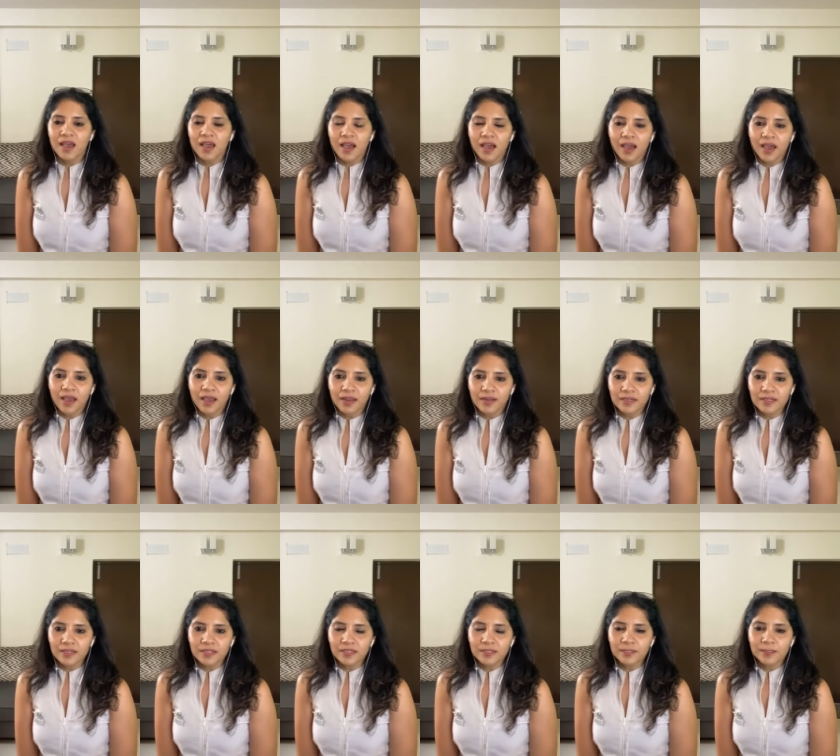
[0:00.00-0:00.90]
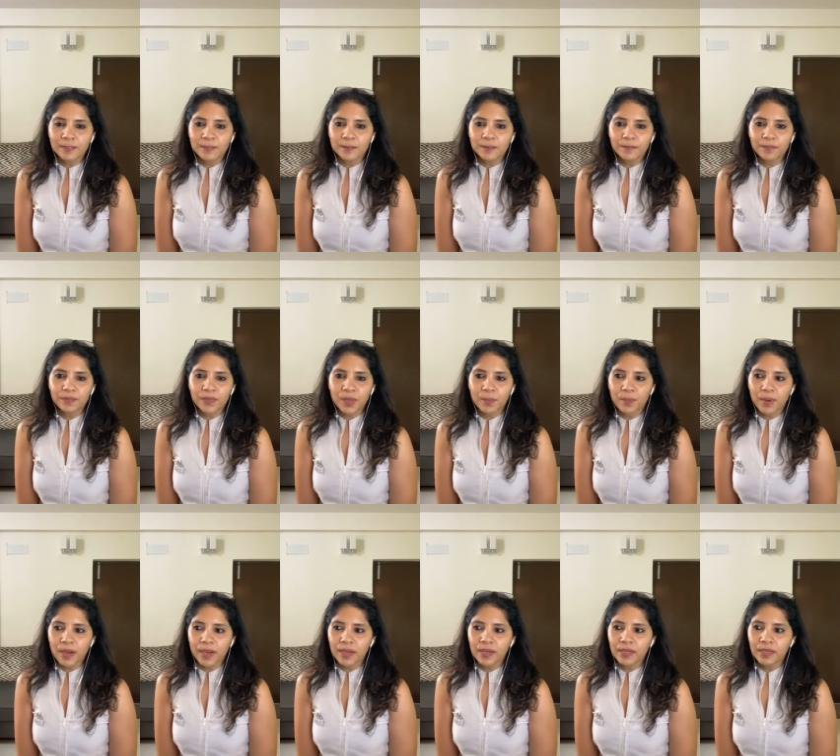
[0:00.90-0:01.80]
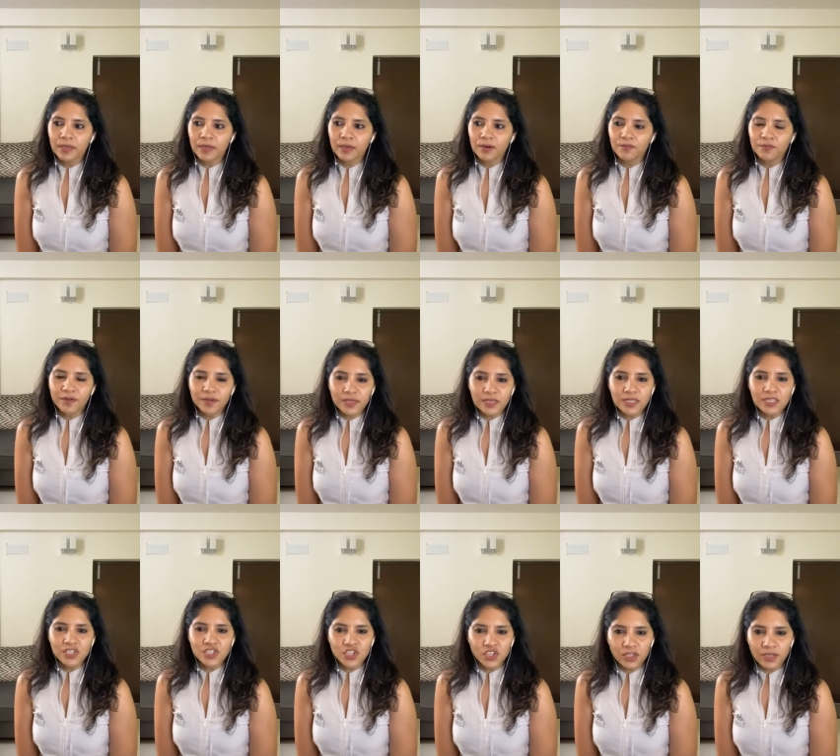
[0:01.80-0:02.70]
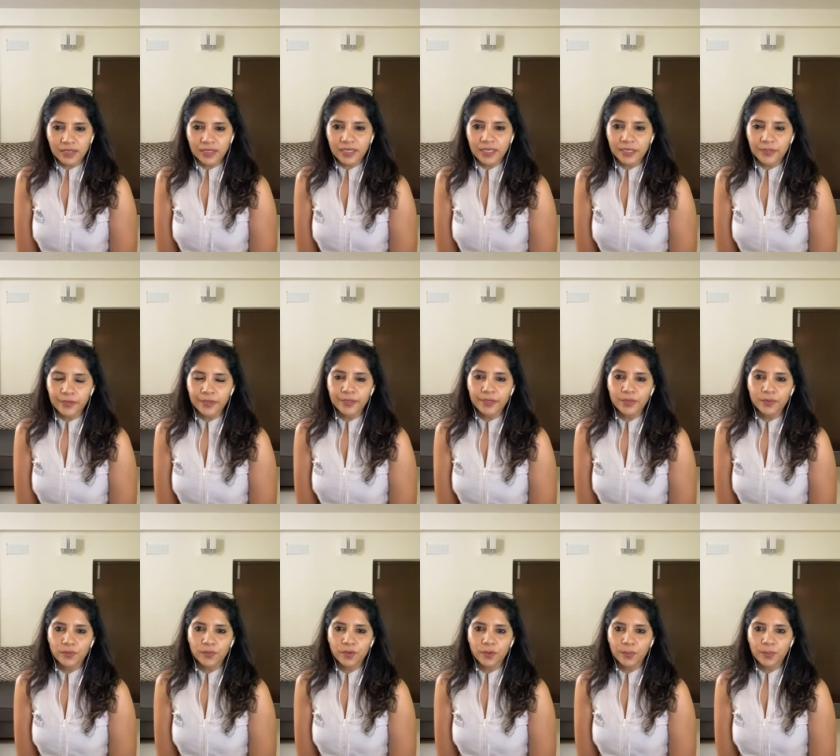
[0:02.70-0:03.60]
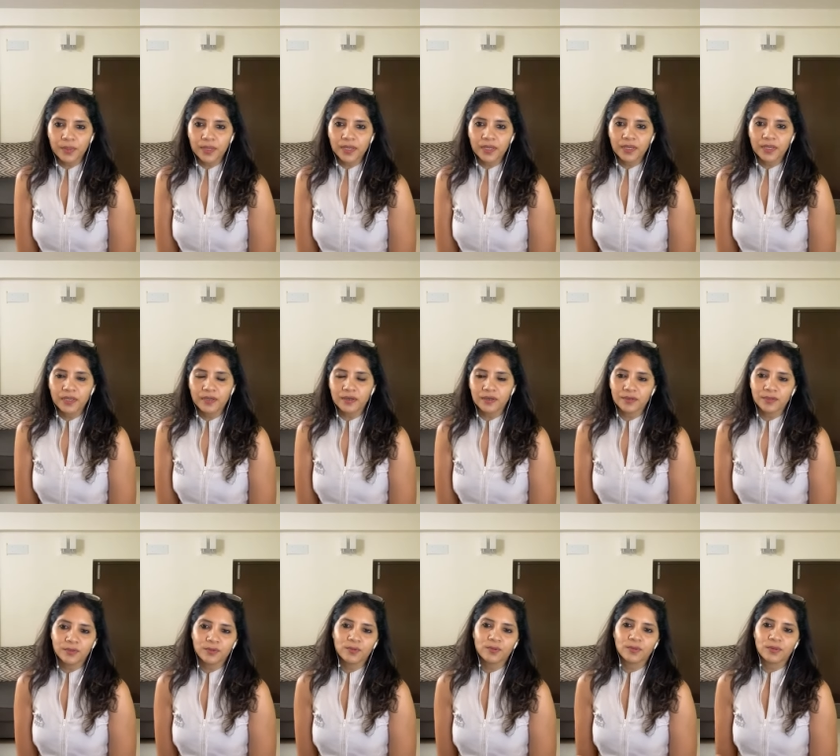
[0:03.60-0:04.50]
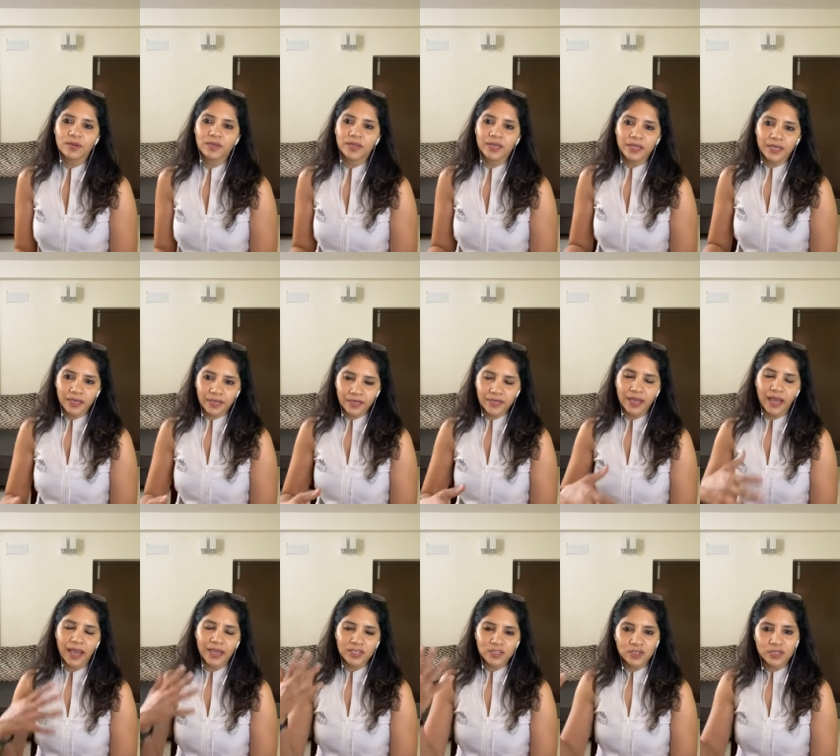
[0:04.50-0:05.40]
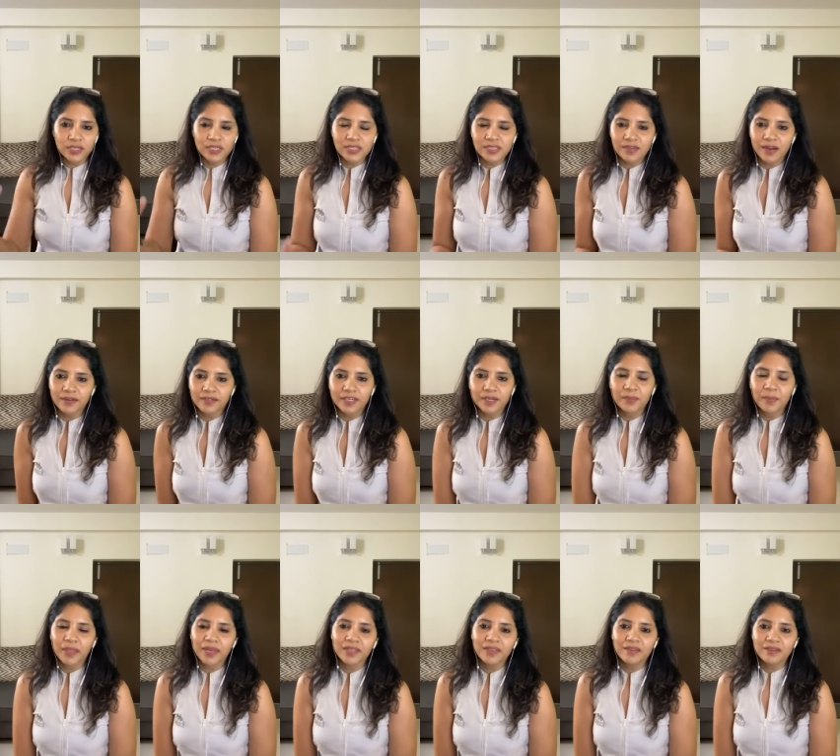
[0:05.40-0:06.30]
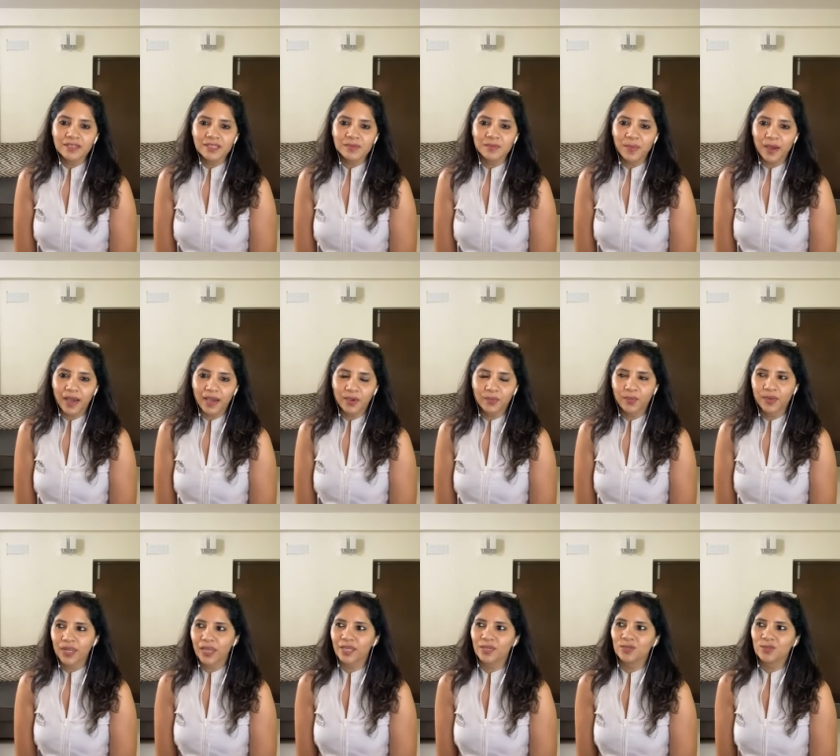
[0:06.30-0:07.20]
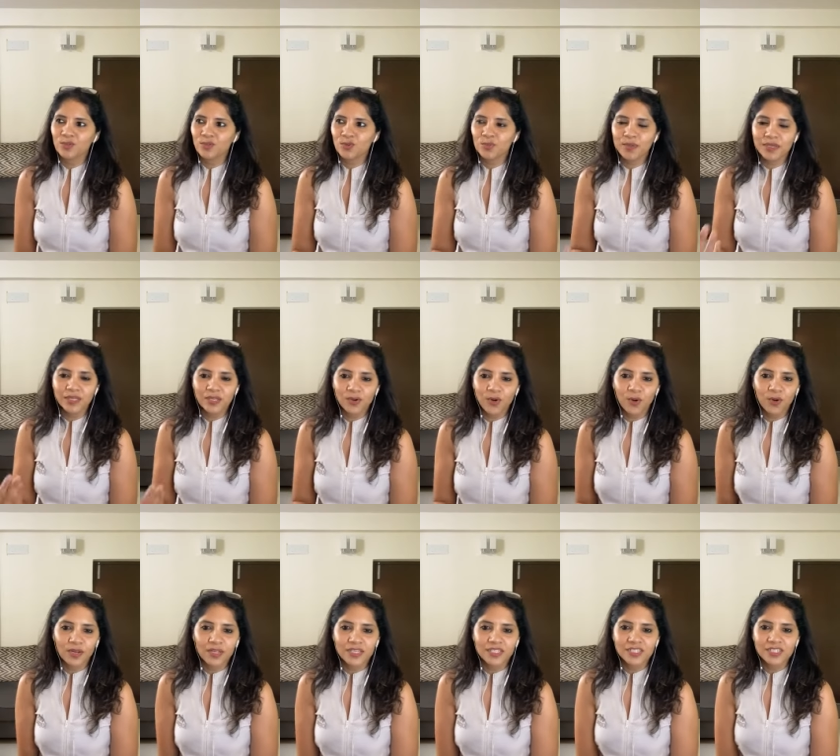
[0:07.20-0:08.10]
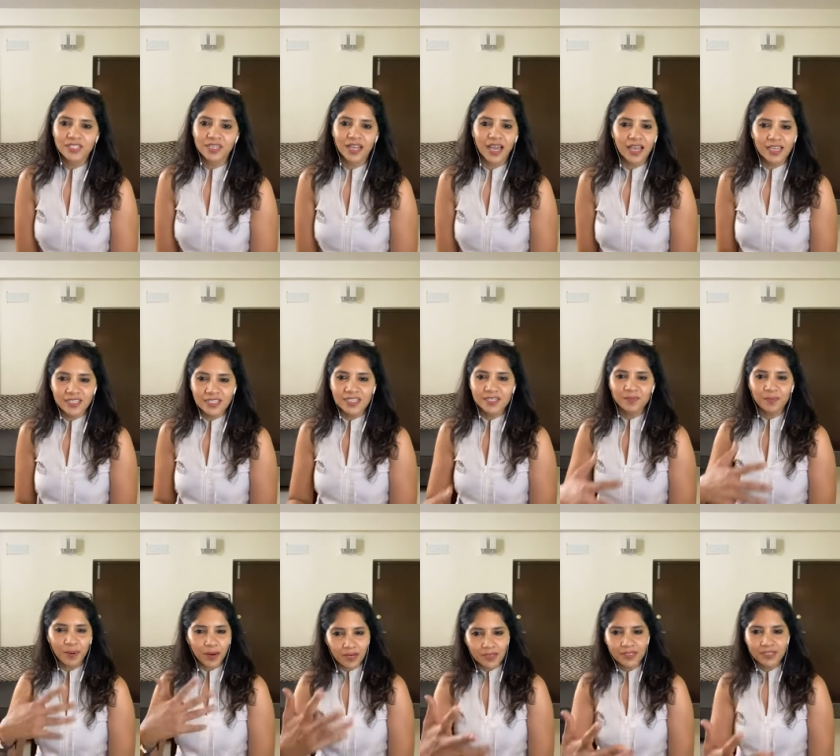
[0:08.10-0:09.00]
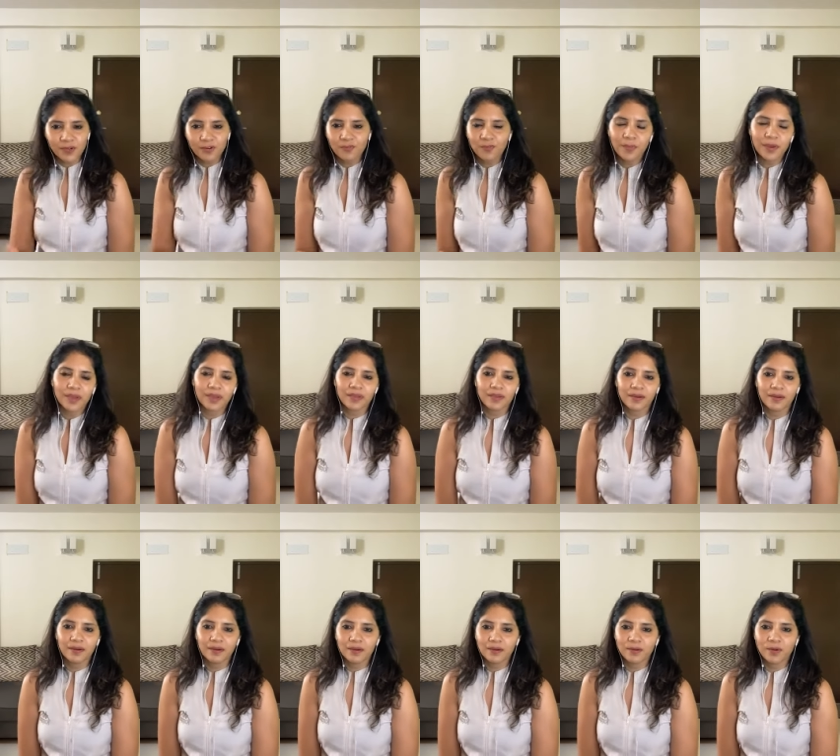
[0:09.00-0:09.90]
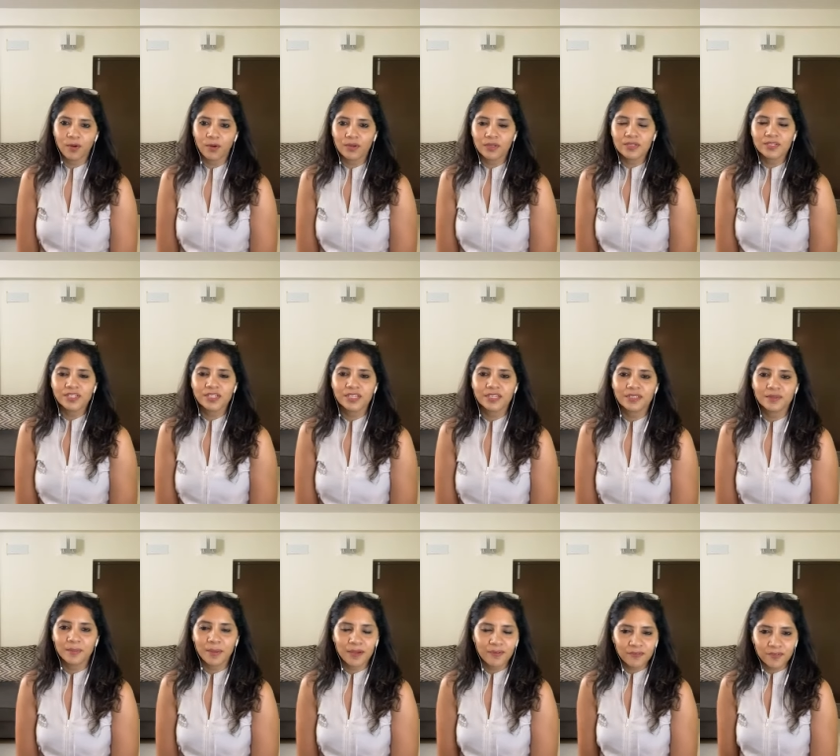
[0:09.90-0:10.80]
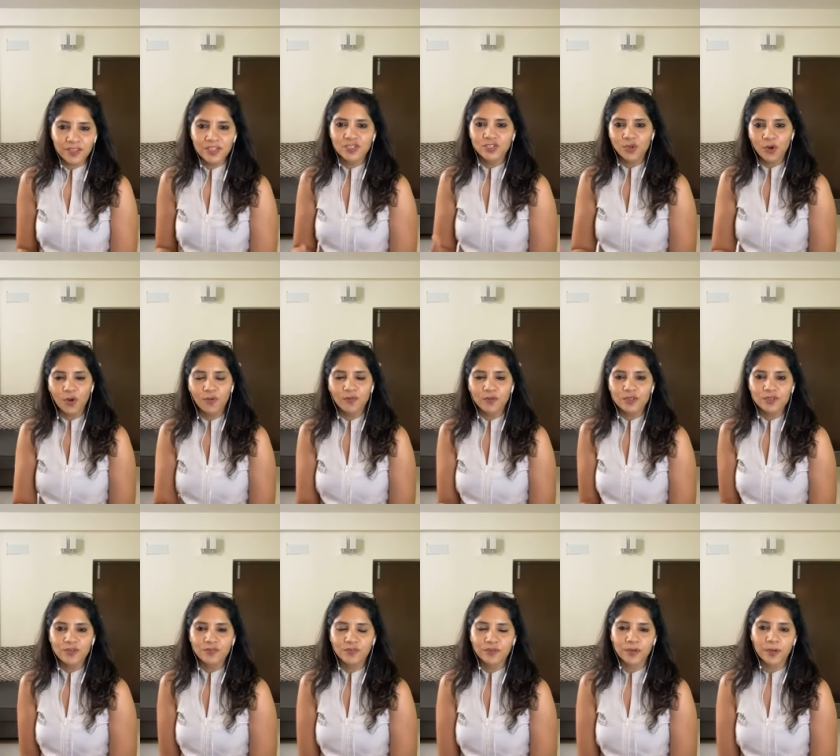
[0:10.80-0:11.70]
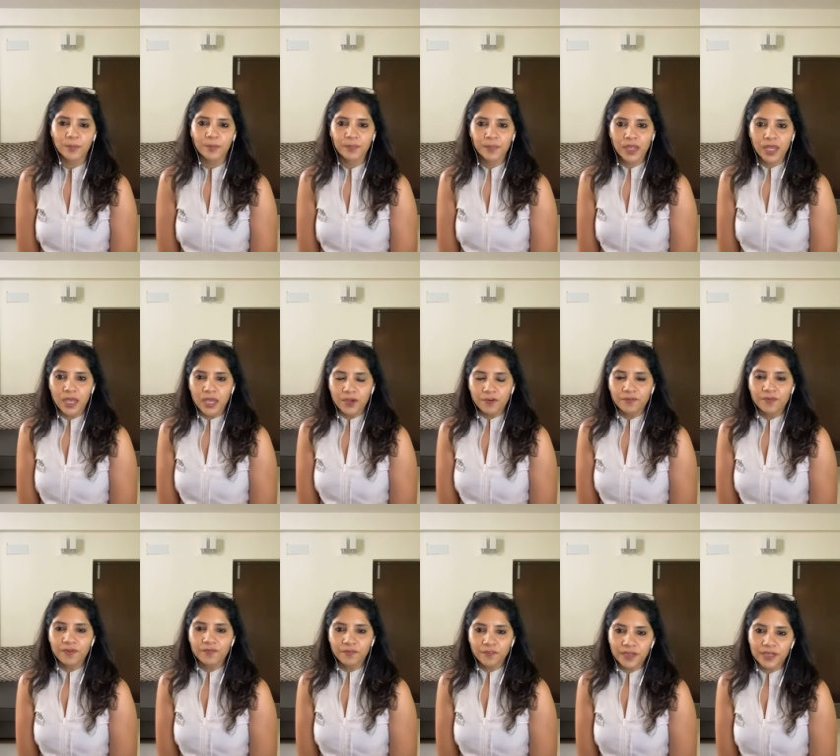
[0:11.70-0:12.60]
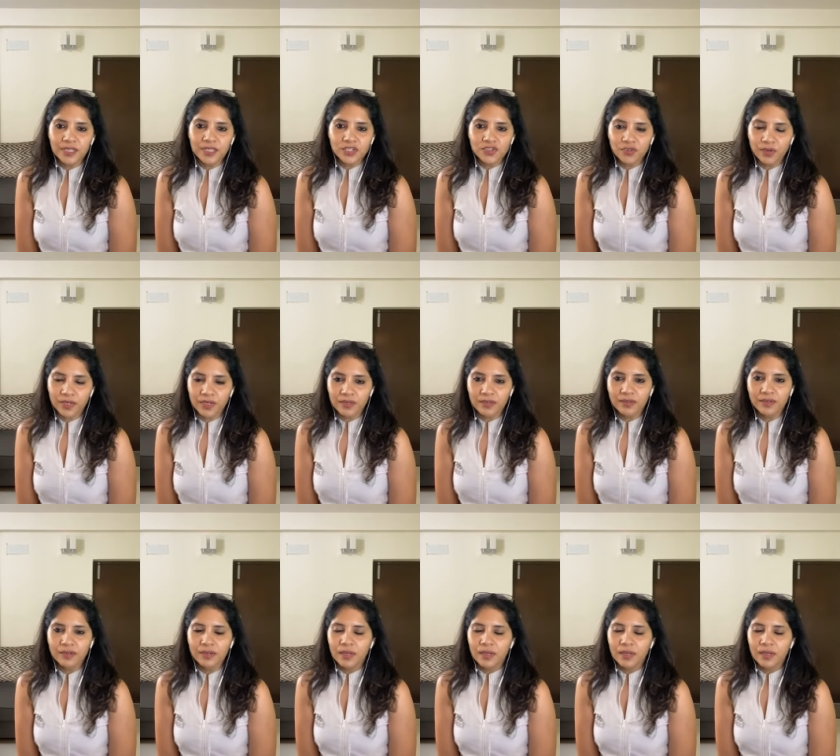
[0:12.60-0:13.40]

and um, my uh, fitness journey uh, would be you know uh, it, it, actually started many years back when i used to be in college i just passed out my uh, college and my first job was of a fitness trainer